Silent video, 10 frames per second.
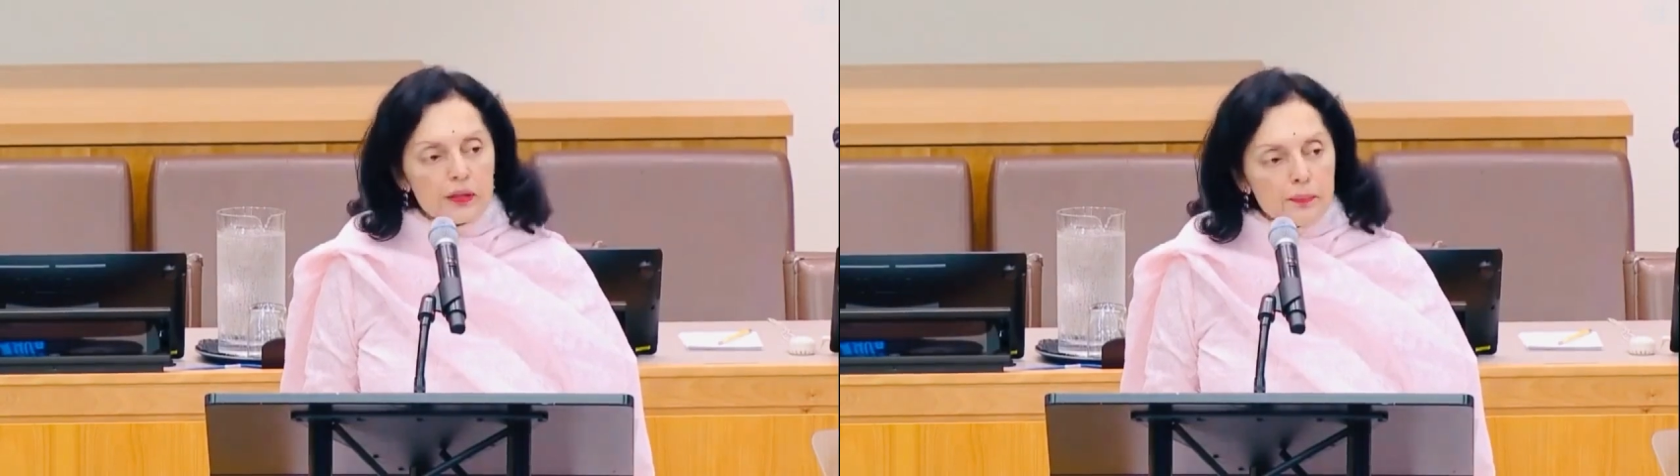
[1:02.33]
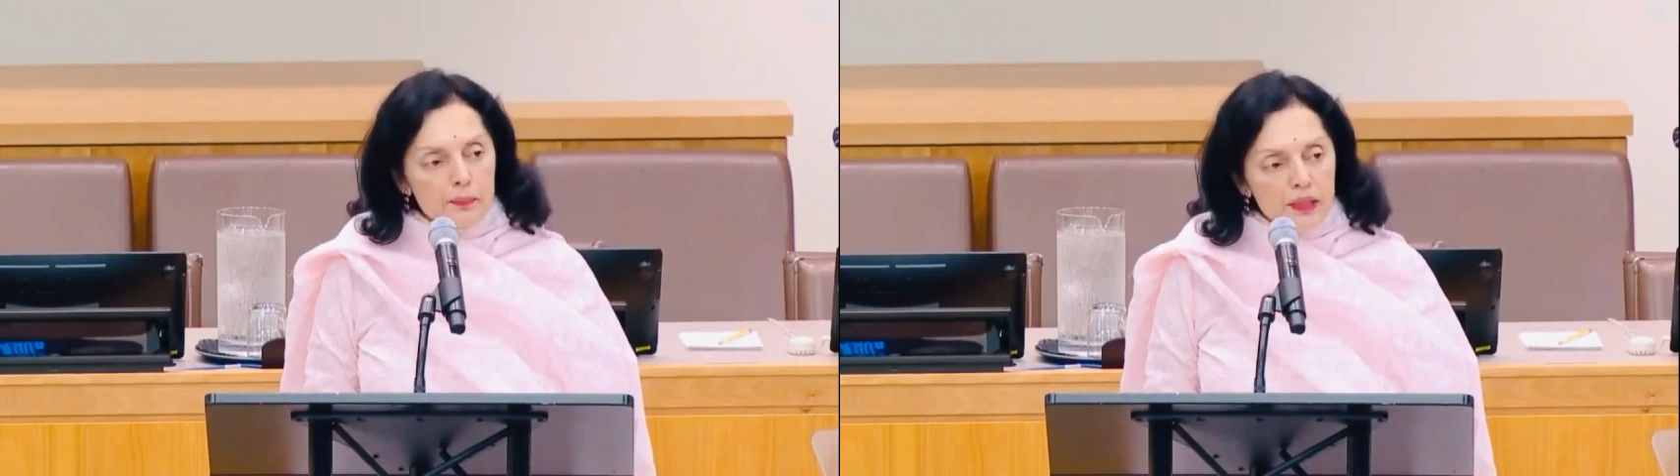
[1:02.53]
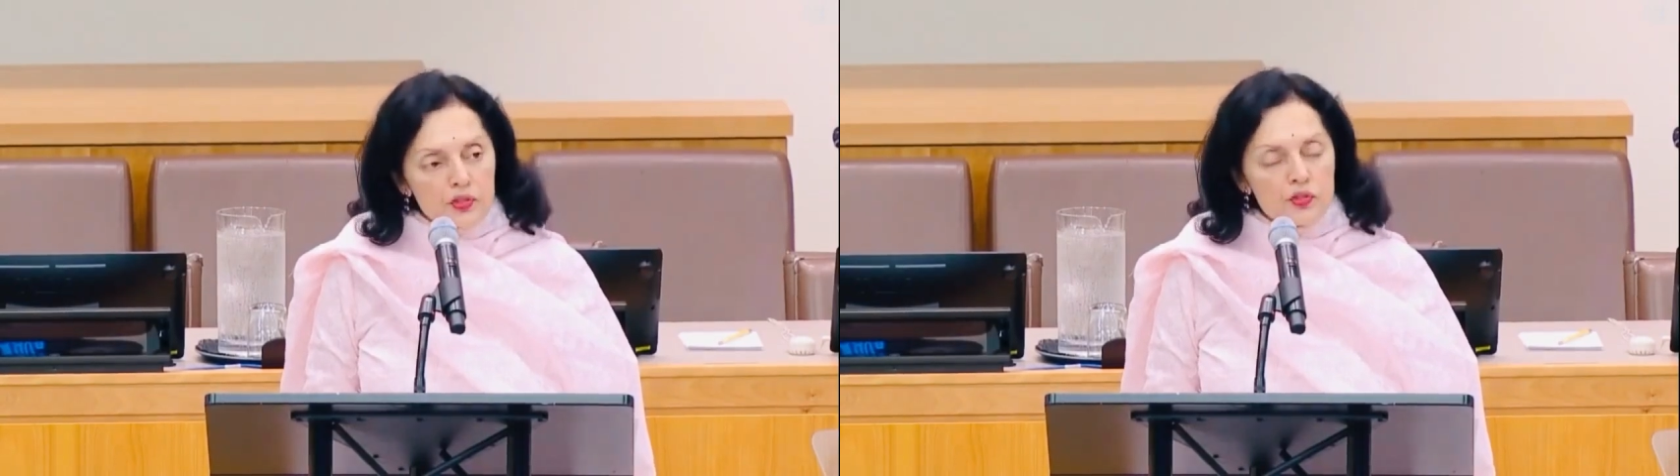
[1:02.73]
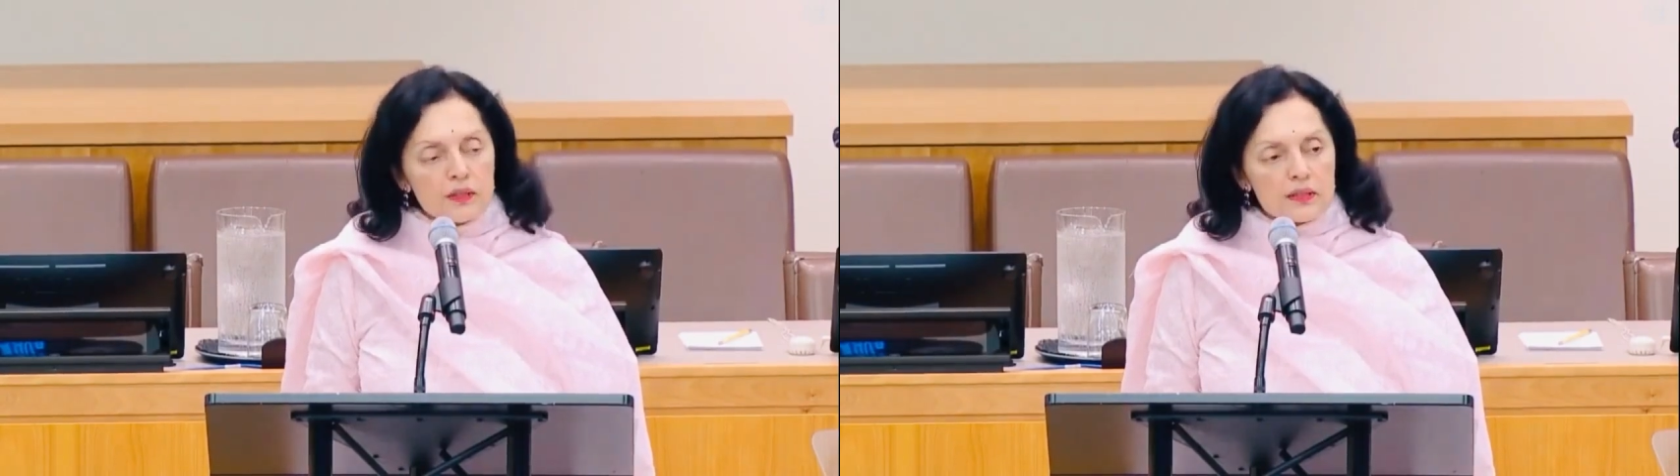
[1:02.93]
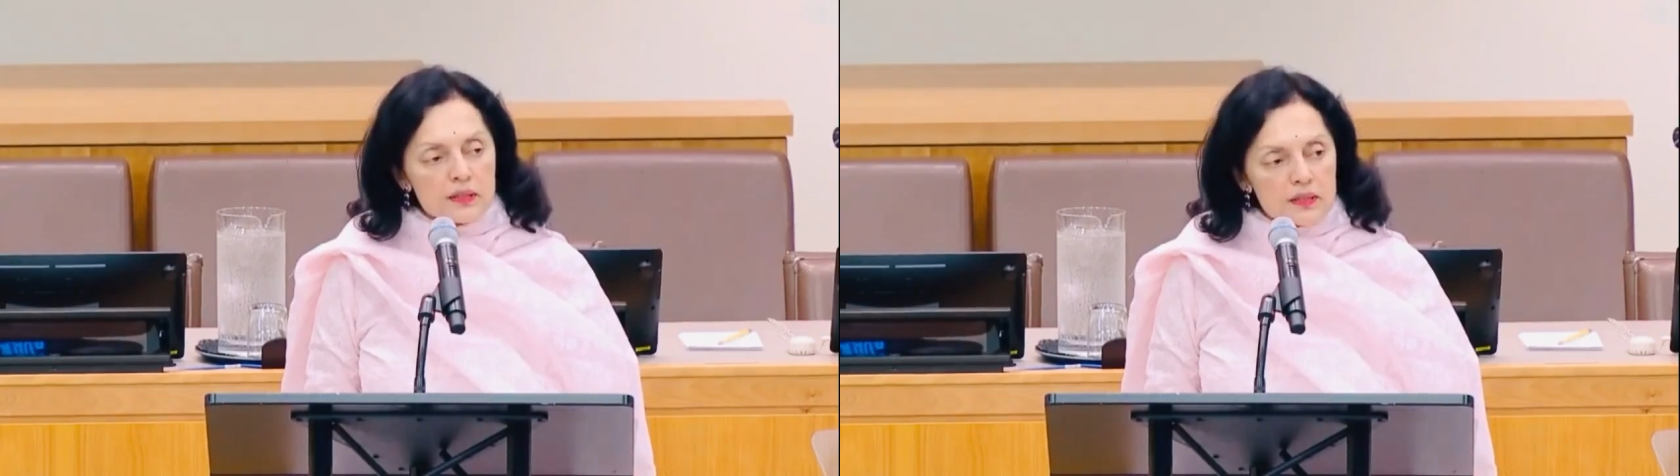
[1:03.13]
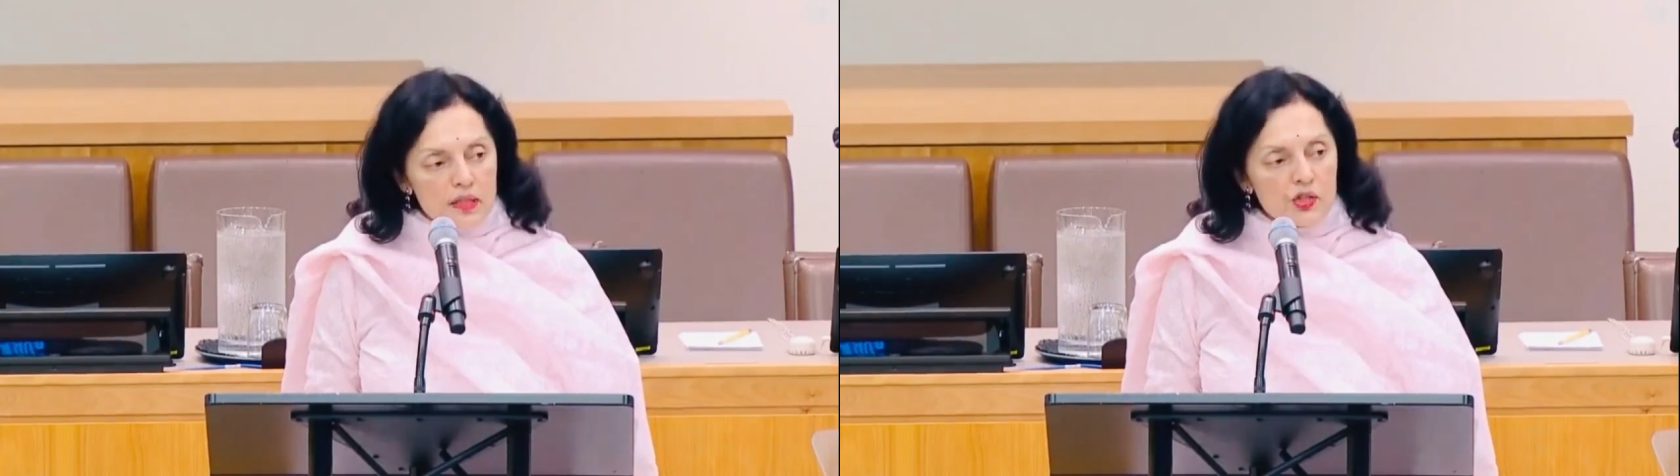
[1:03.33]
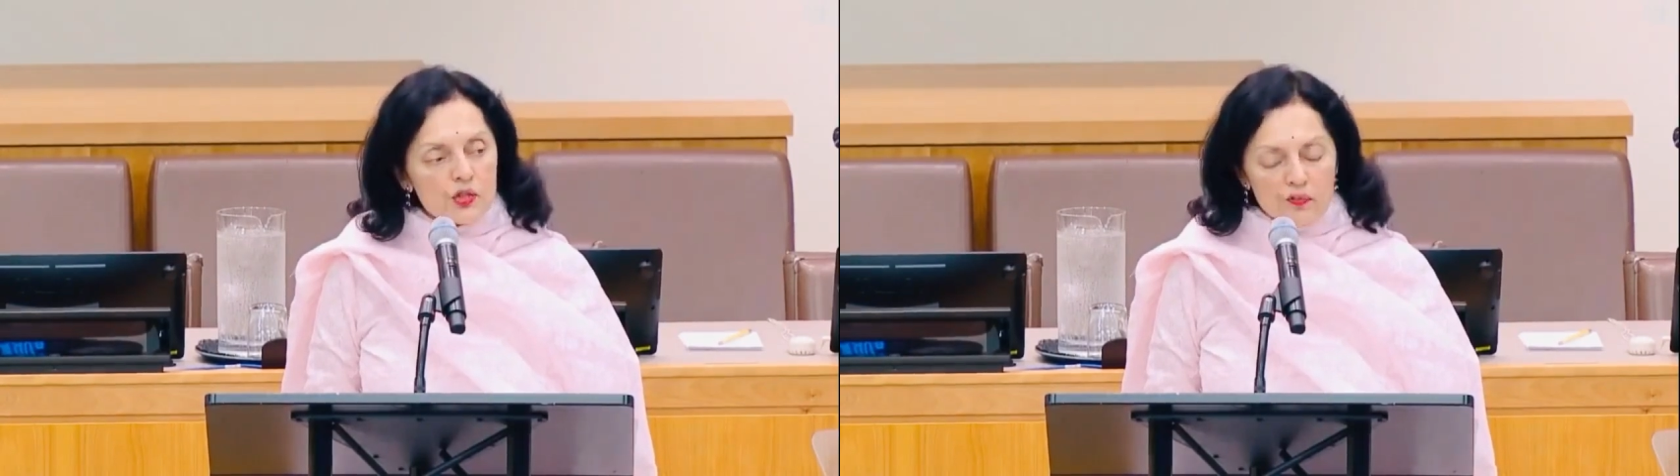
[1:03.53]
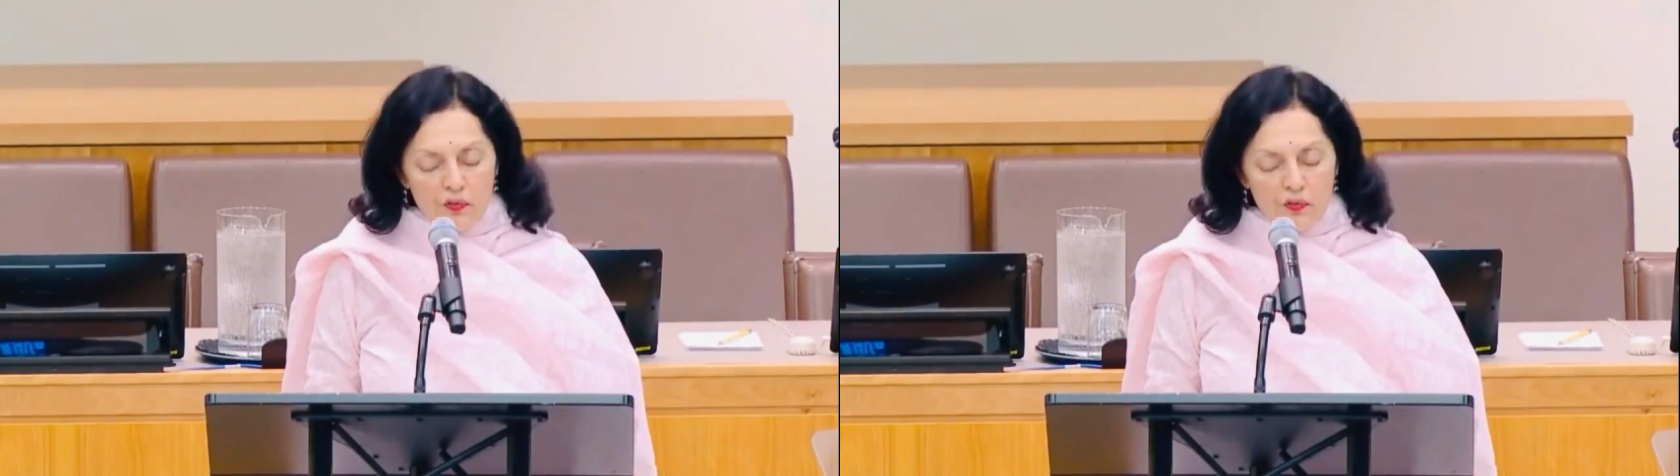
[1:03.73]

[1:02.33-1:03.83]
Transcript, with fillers: immediate cessation of